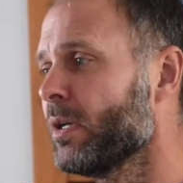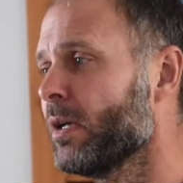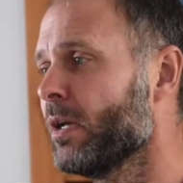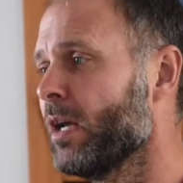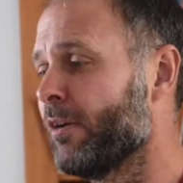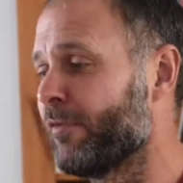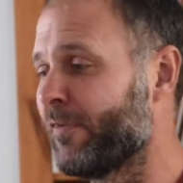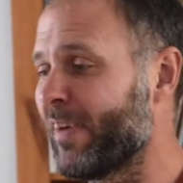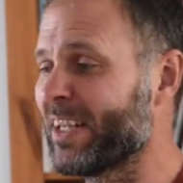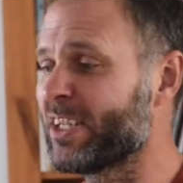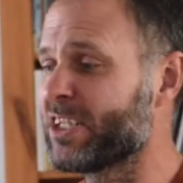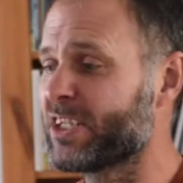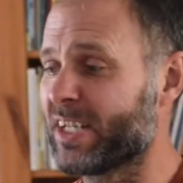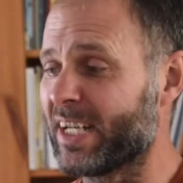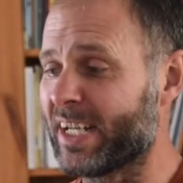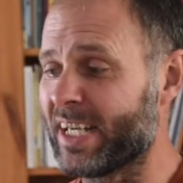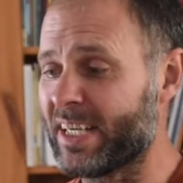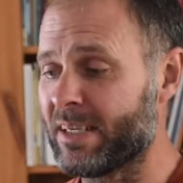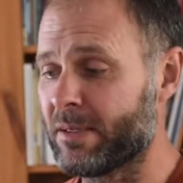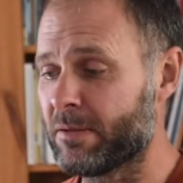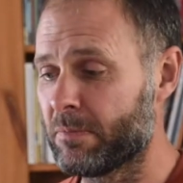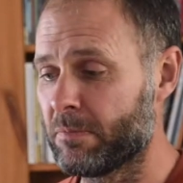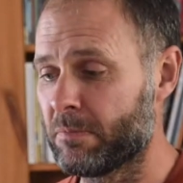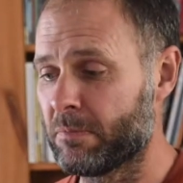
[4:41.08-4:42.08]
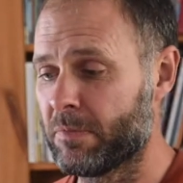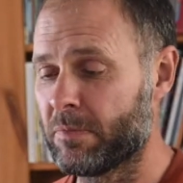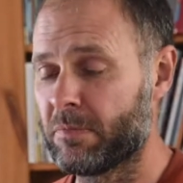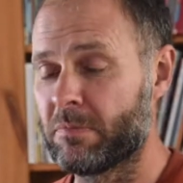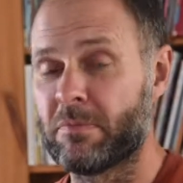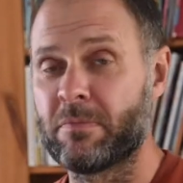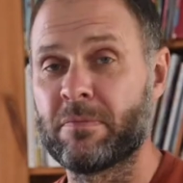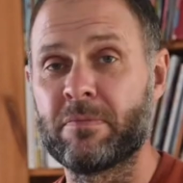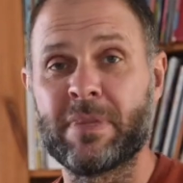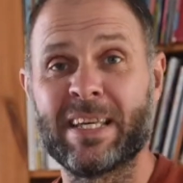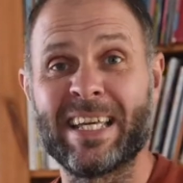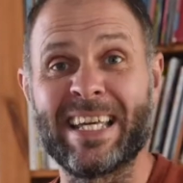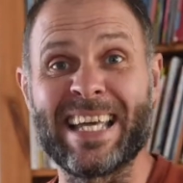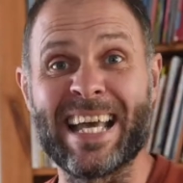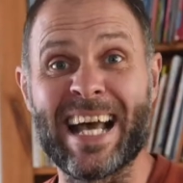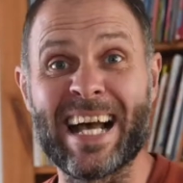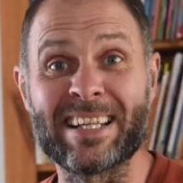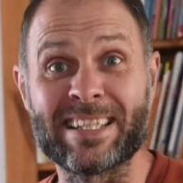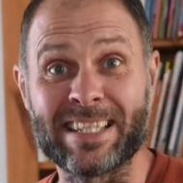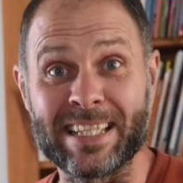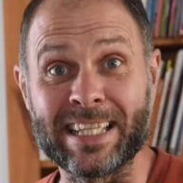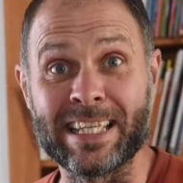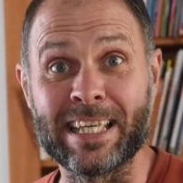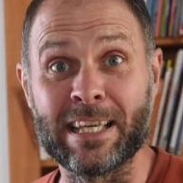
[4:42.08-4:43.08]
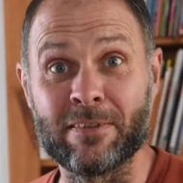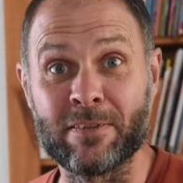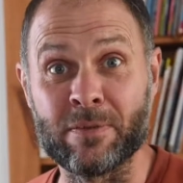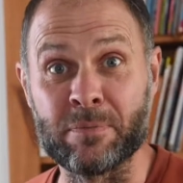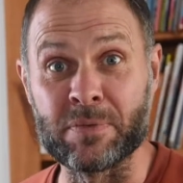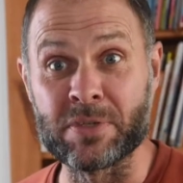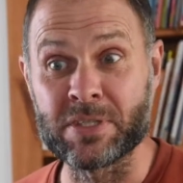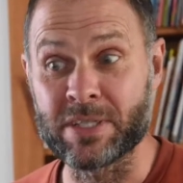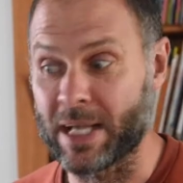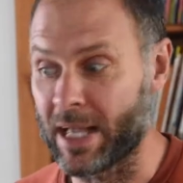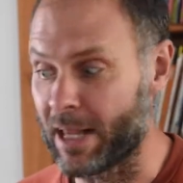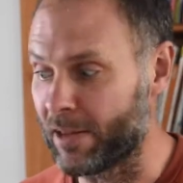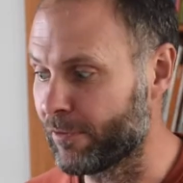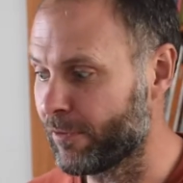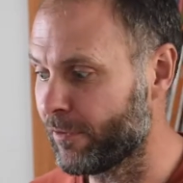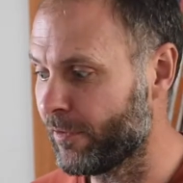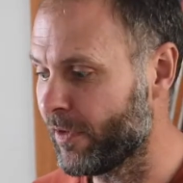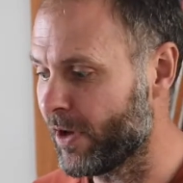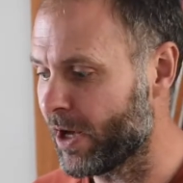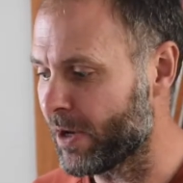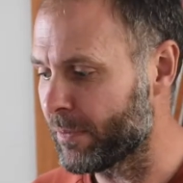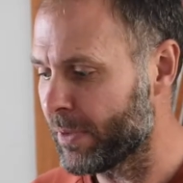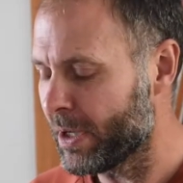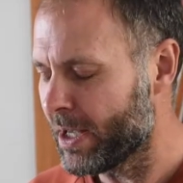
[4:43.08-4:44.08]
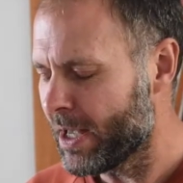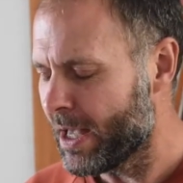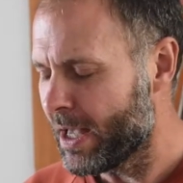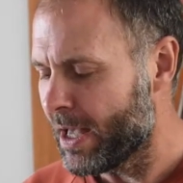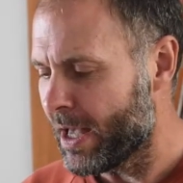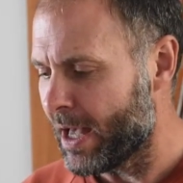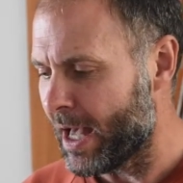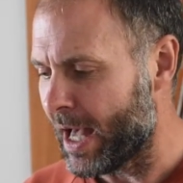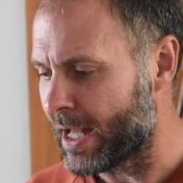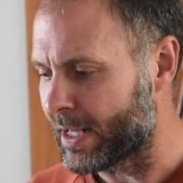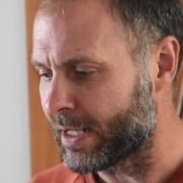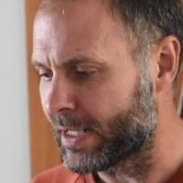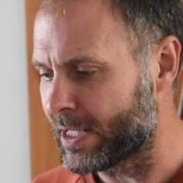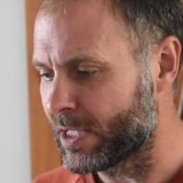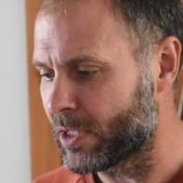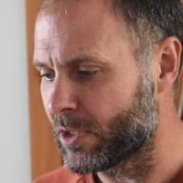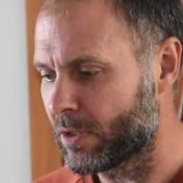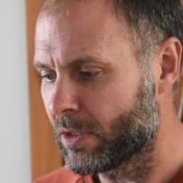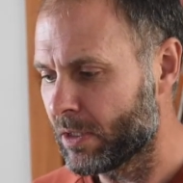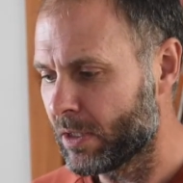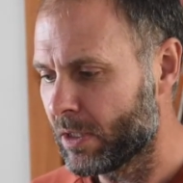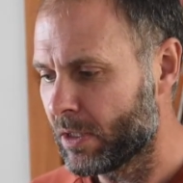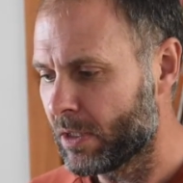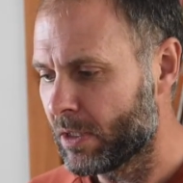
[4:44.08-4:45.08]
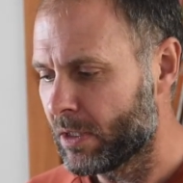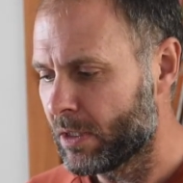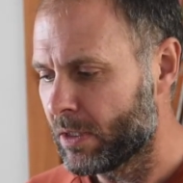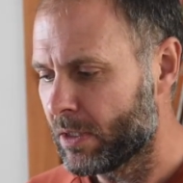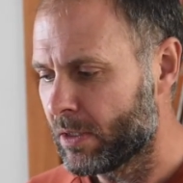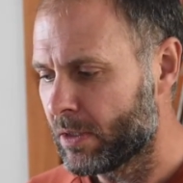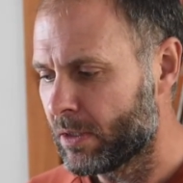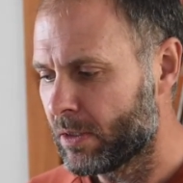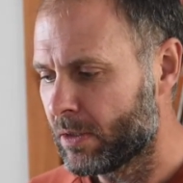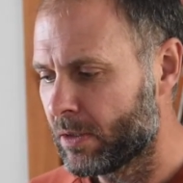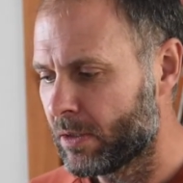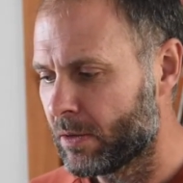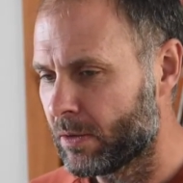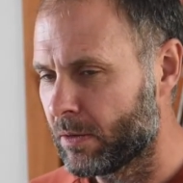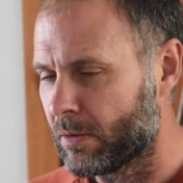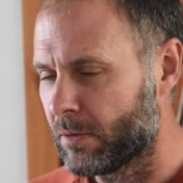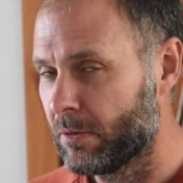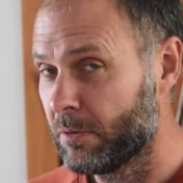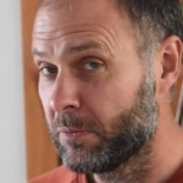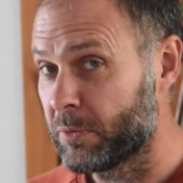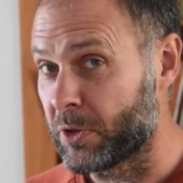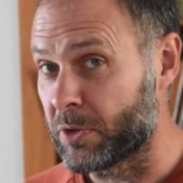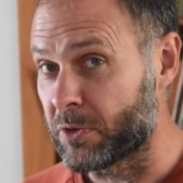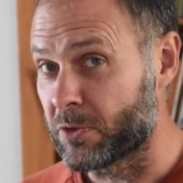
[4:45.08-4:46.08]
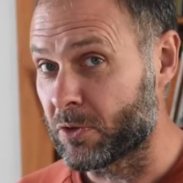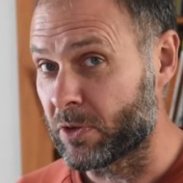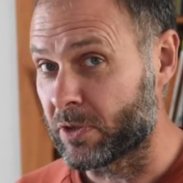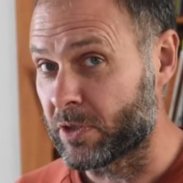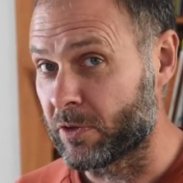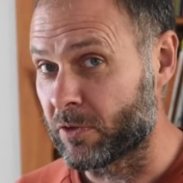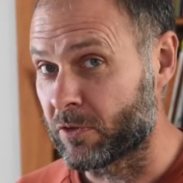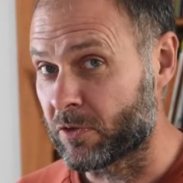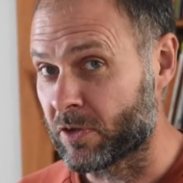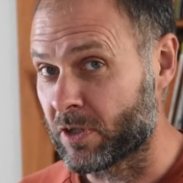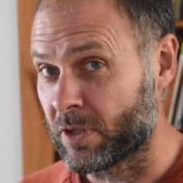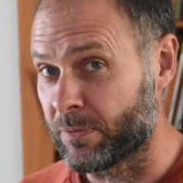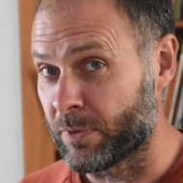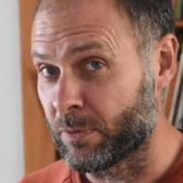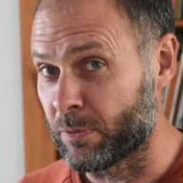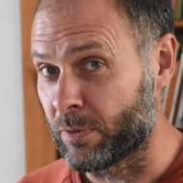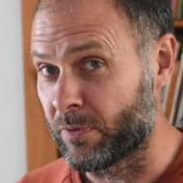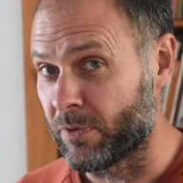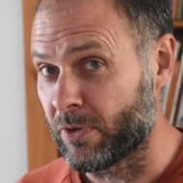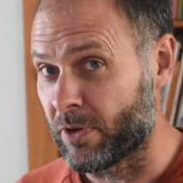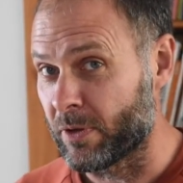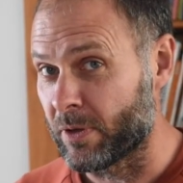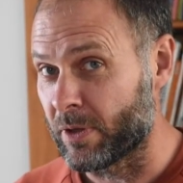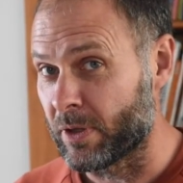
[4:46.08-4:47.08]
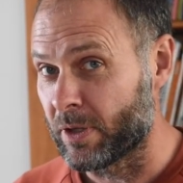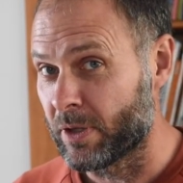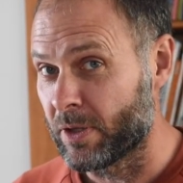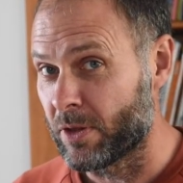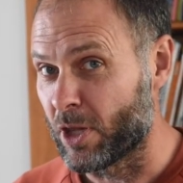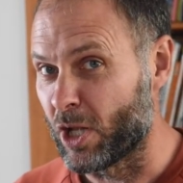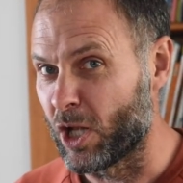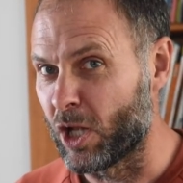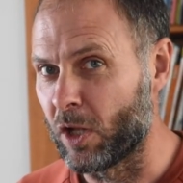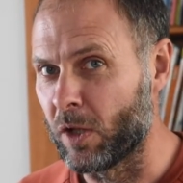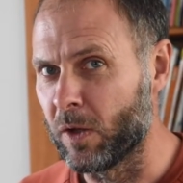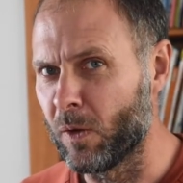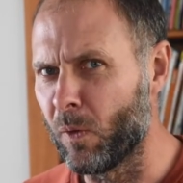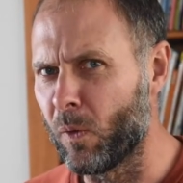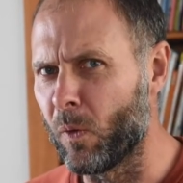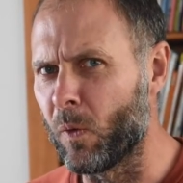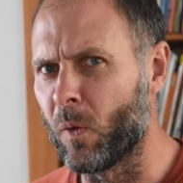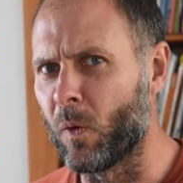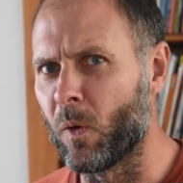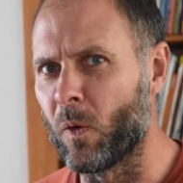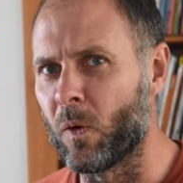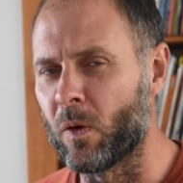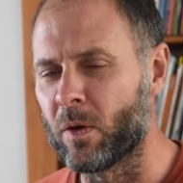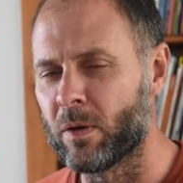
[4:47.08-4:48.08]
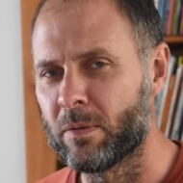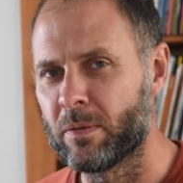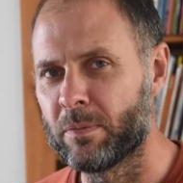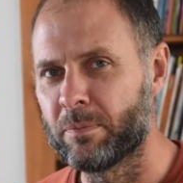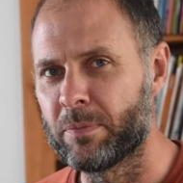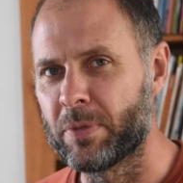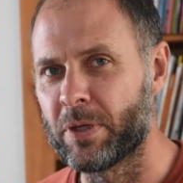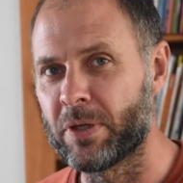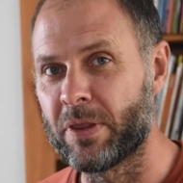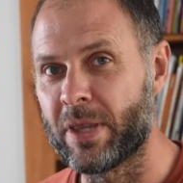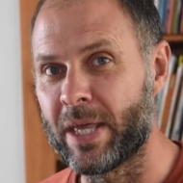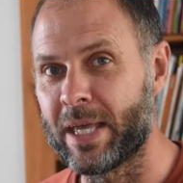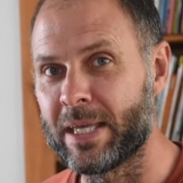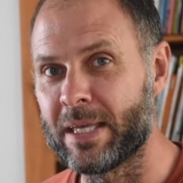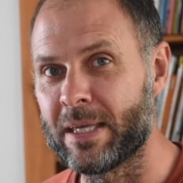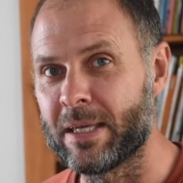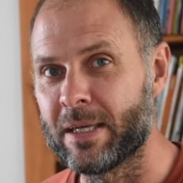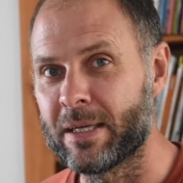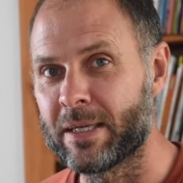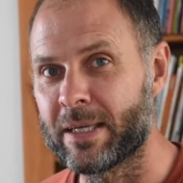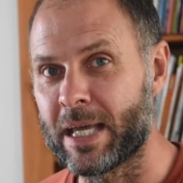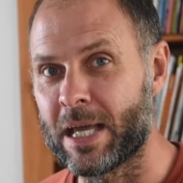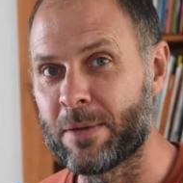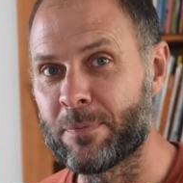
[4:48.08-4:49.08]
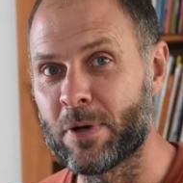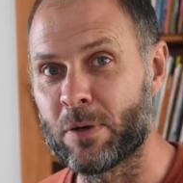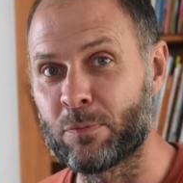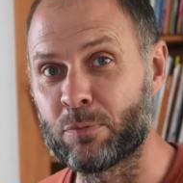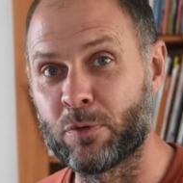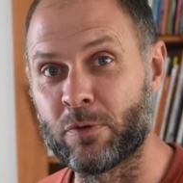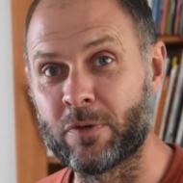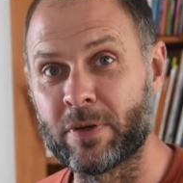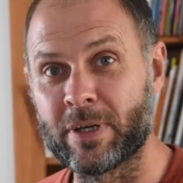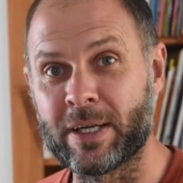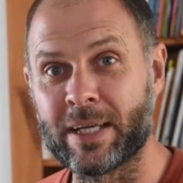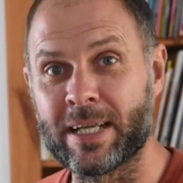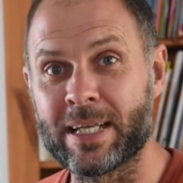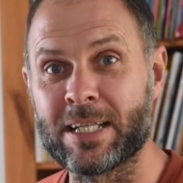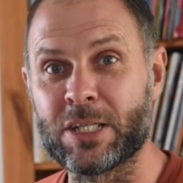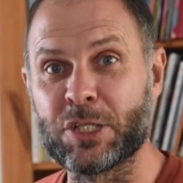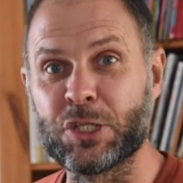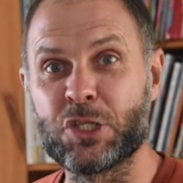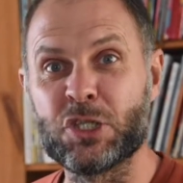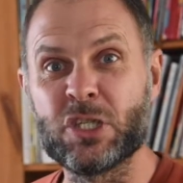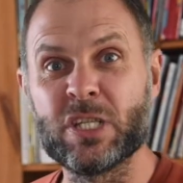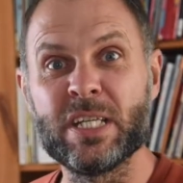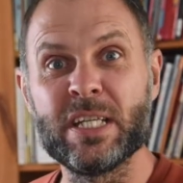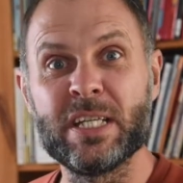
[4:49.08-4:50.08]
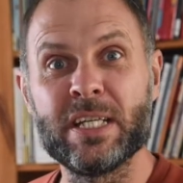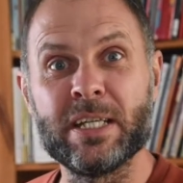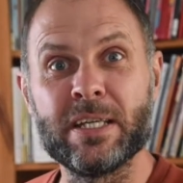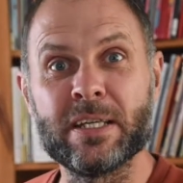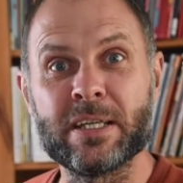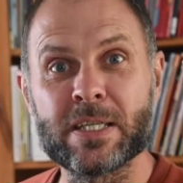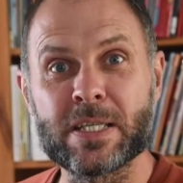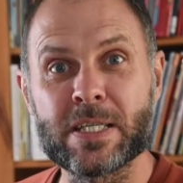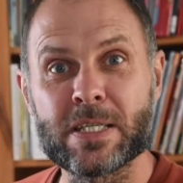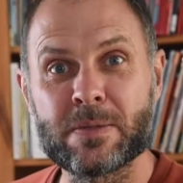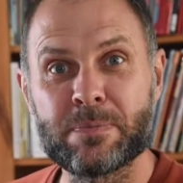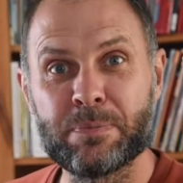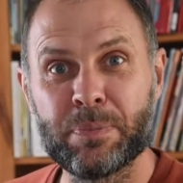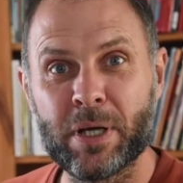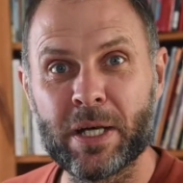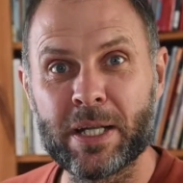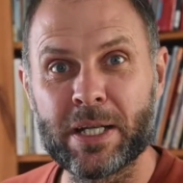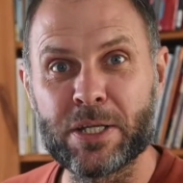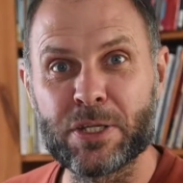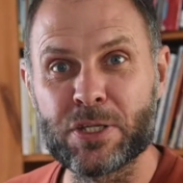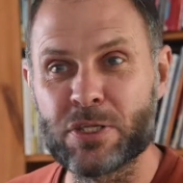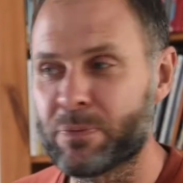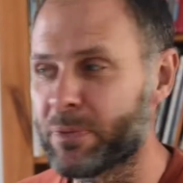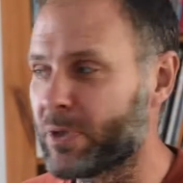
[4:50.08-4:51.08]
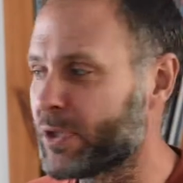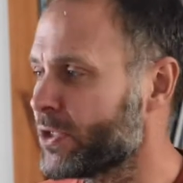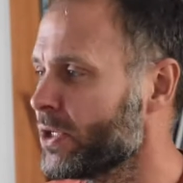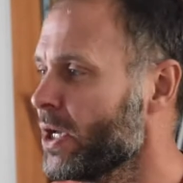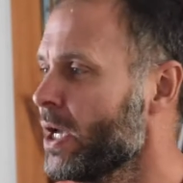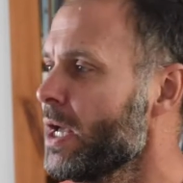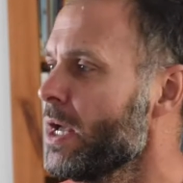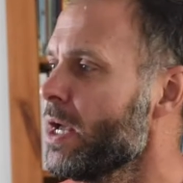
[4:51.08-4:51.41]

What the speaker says: Eventually, he had to give himself up, and he almost got in trouble with the law, but they came up with an ingenious punishment.